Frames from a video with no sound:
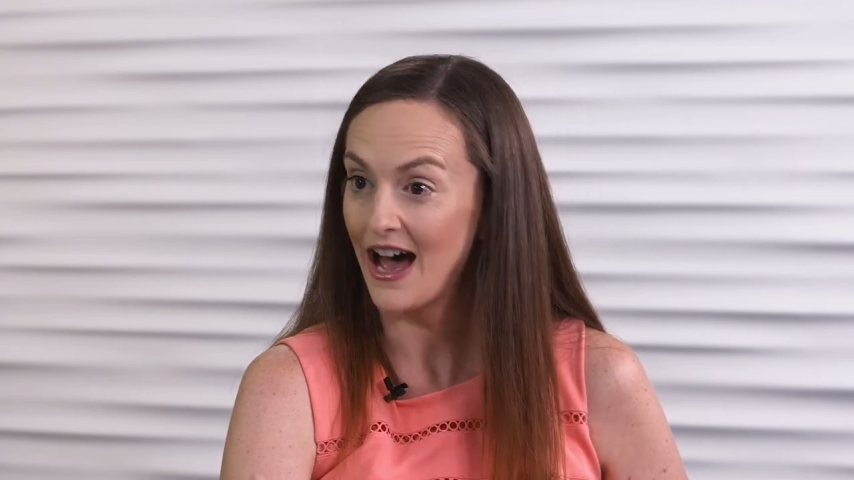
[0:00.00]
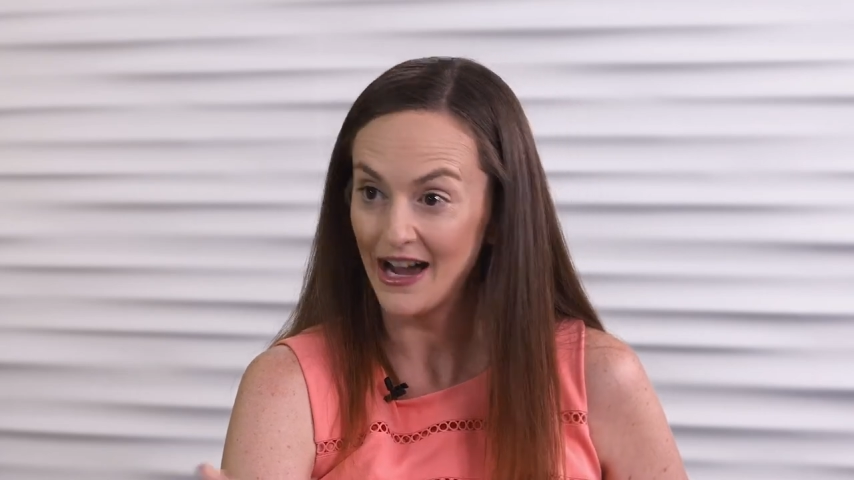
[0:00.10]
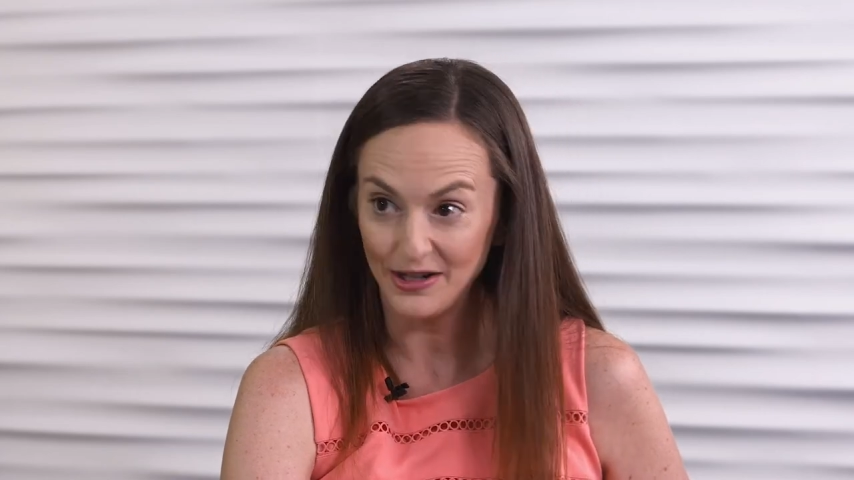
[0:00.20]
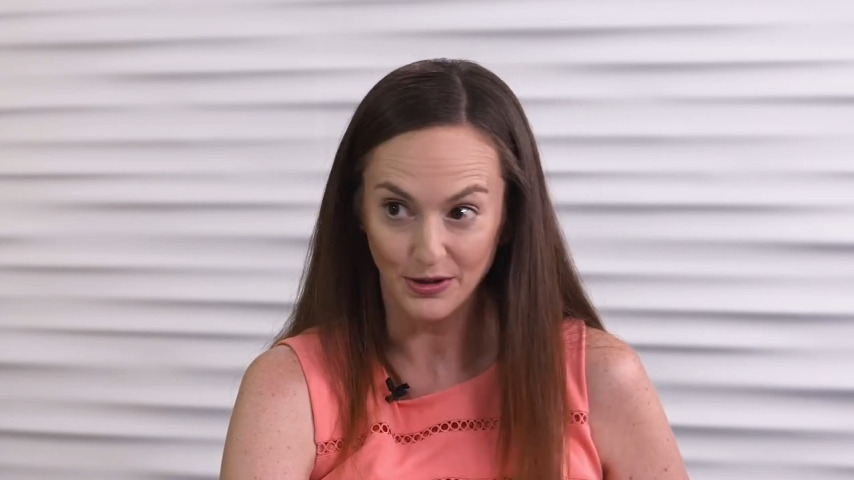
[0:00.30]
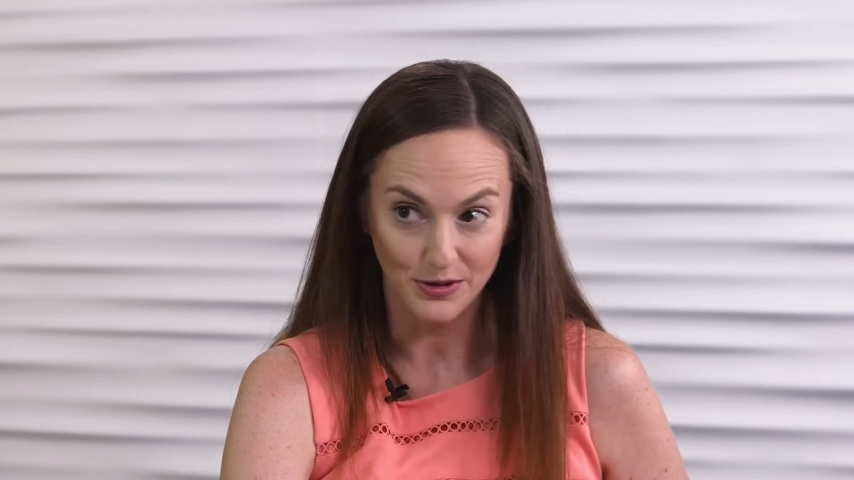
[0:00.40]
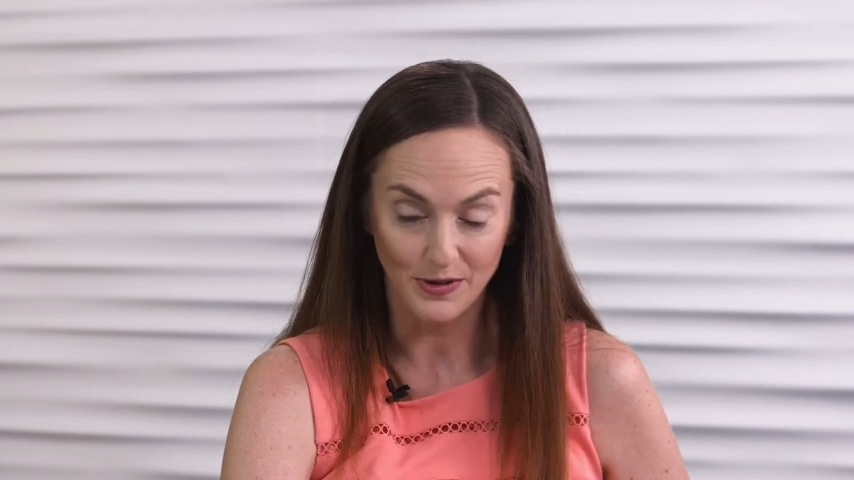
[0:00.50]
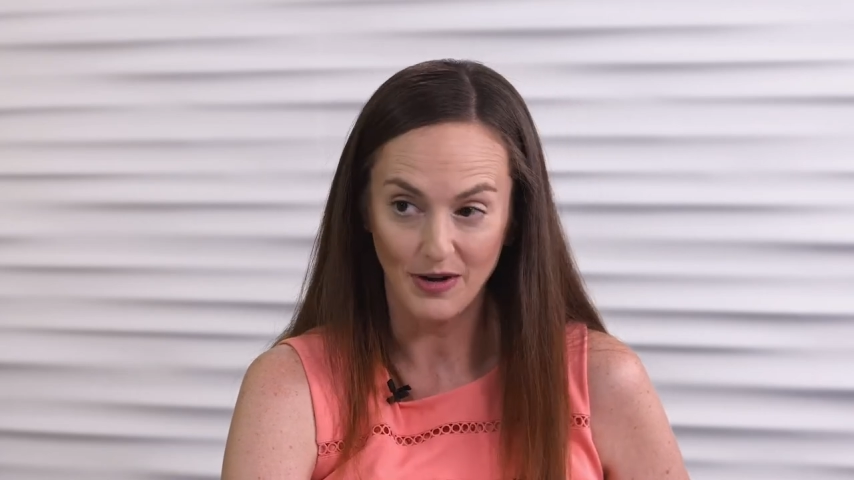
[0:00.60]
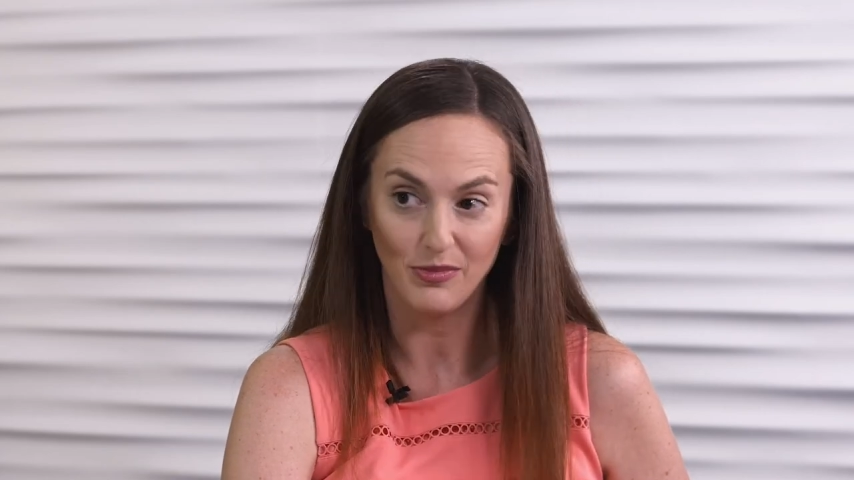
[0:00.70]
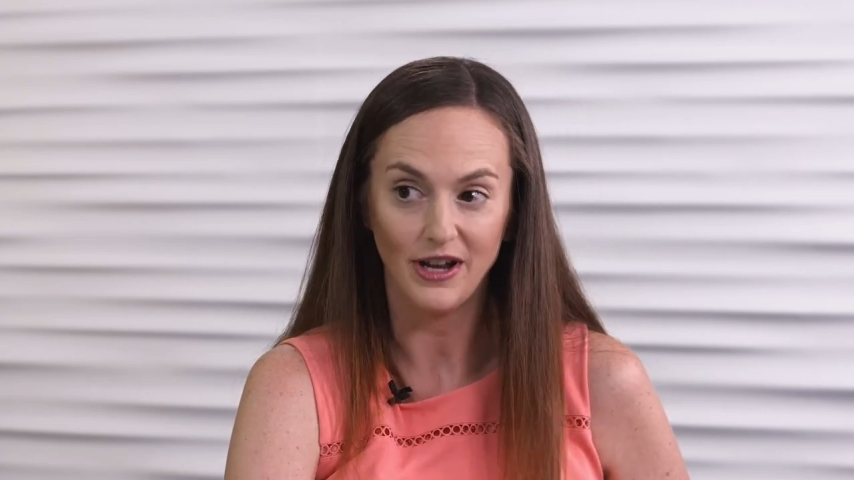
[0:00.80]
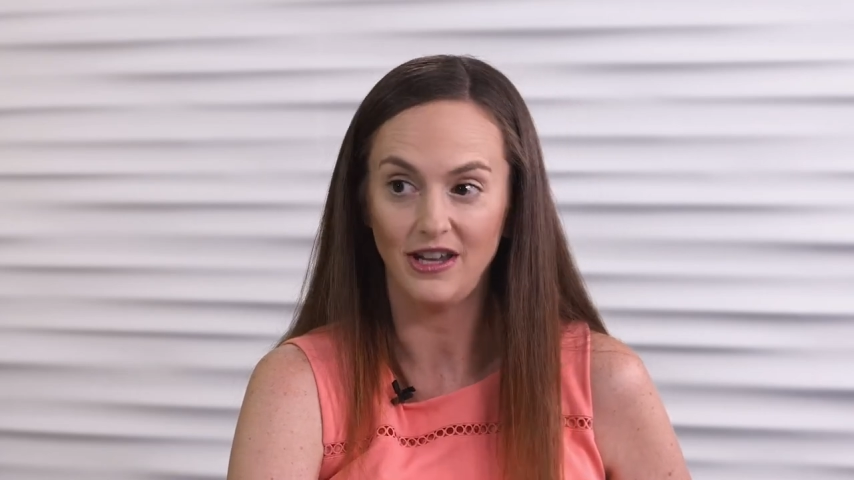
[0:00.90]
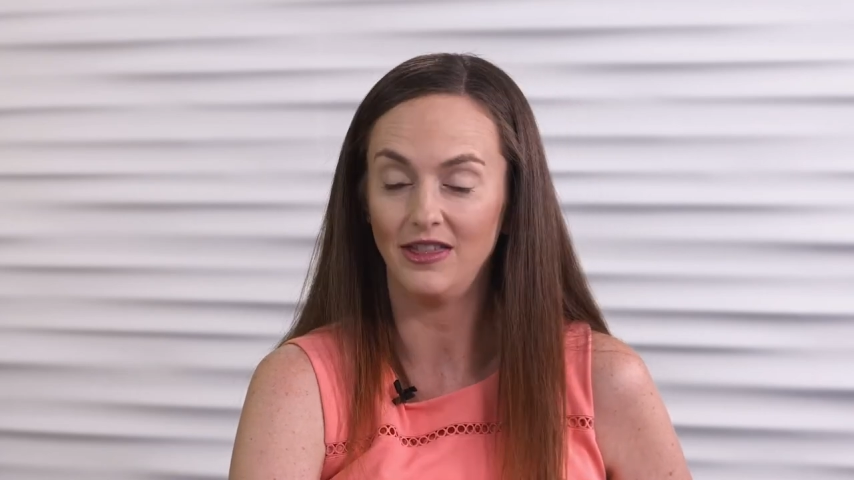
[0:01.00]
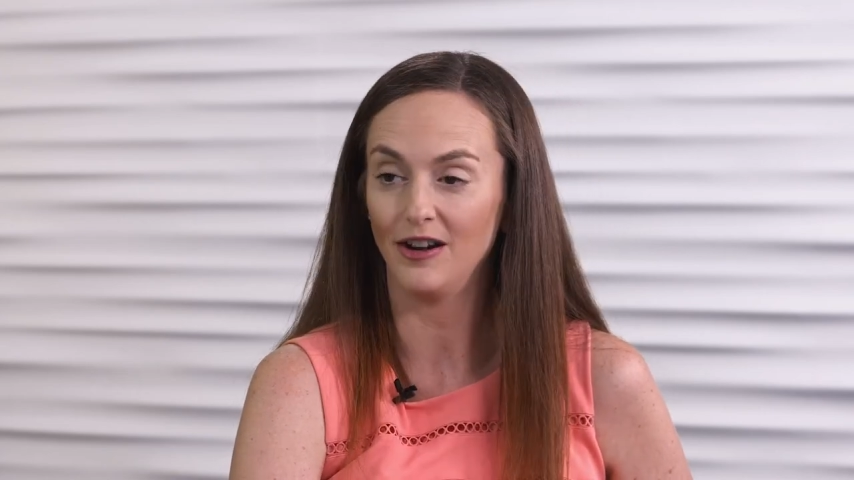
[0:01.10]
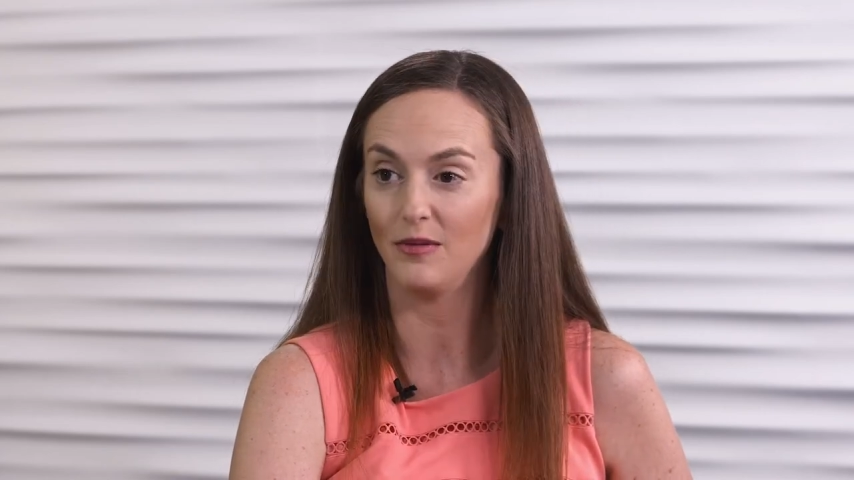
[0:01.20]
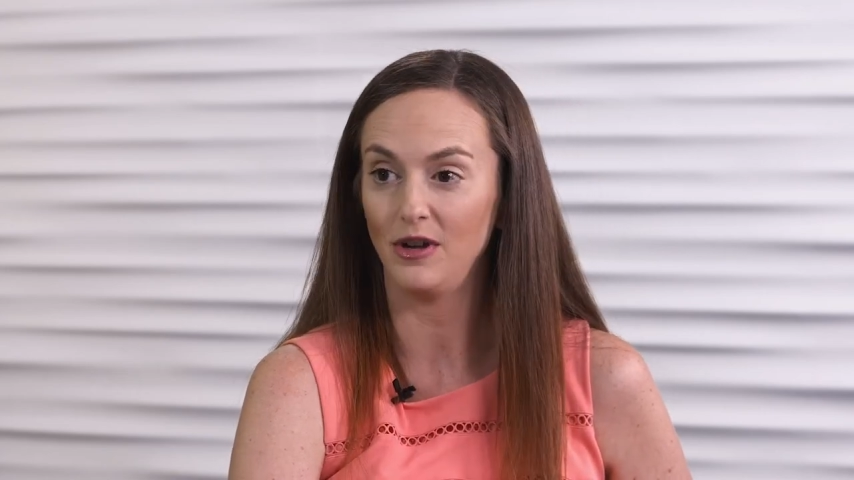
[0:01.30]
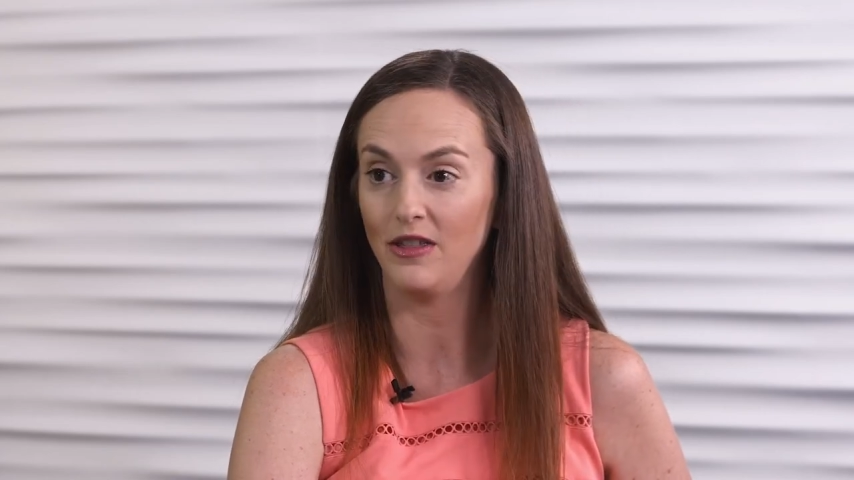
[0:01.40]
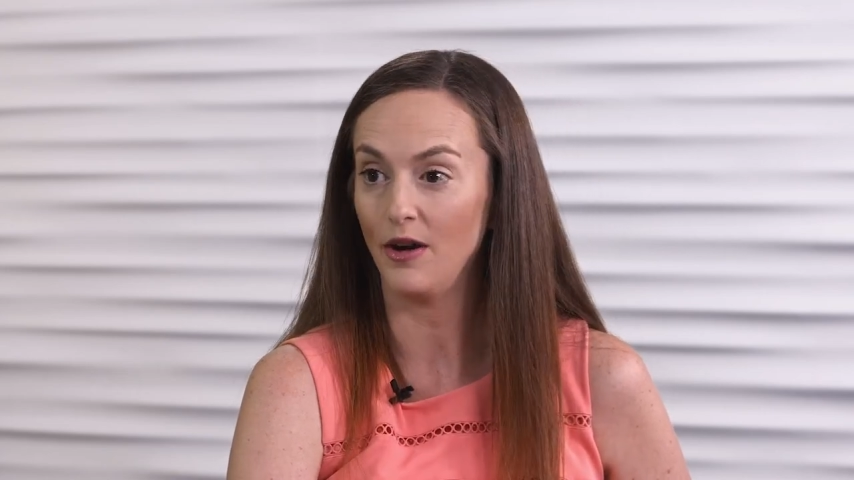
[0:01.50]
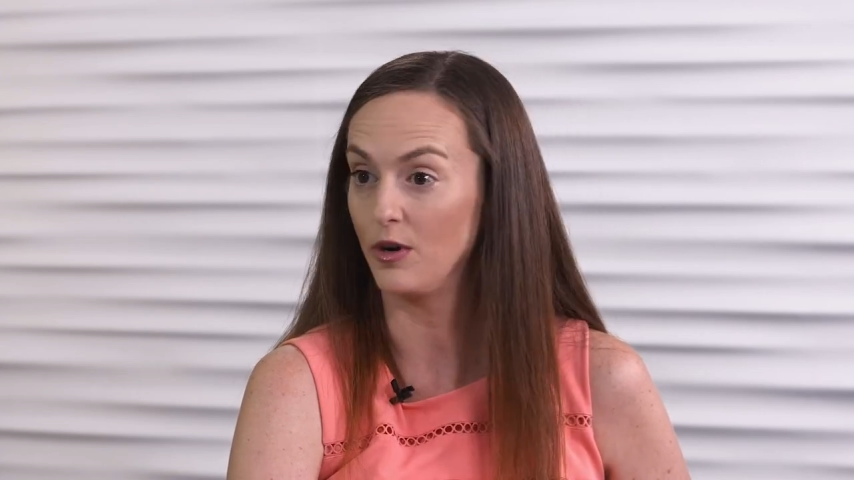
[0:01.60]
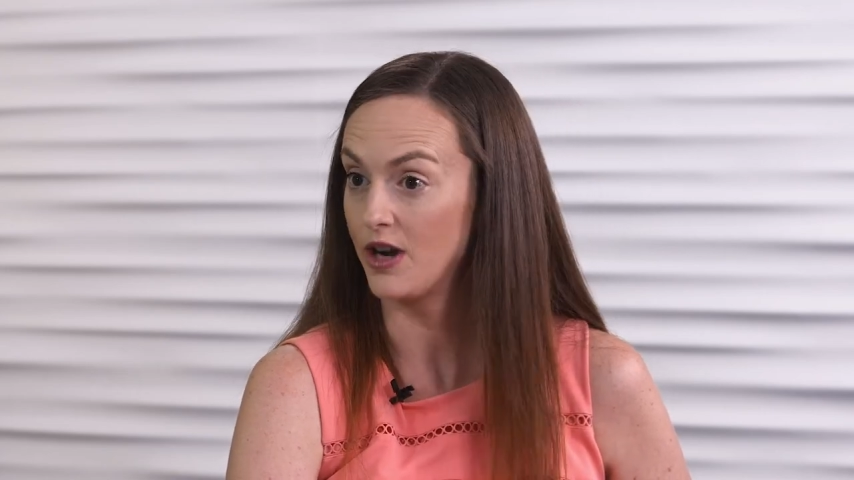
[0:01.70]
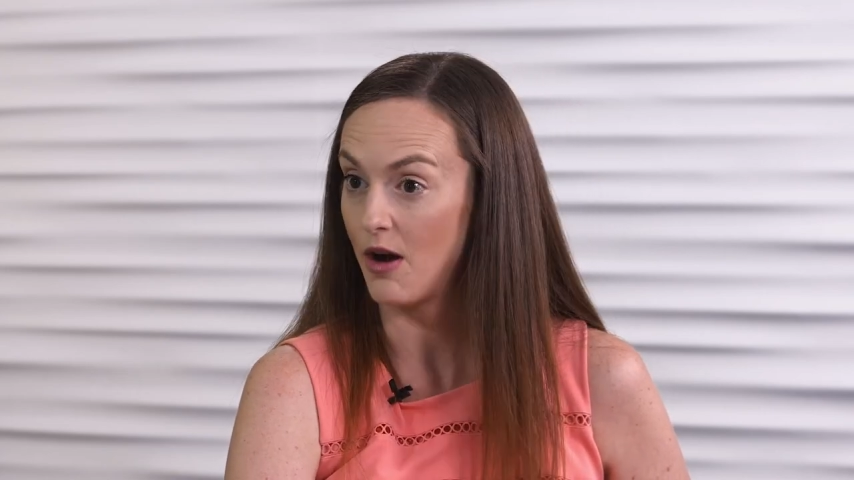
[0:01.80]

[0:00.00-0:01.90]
high dose rate brachytherapy that we're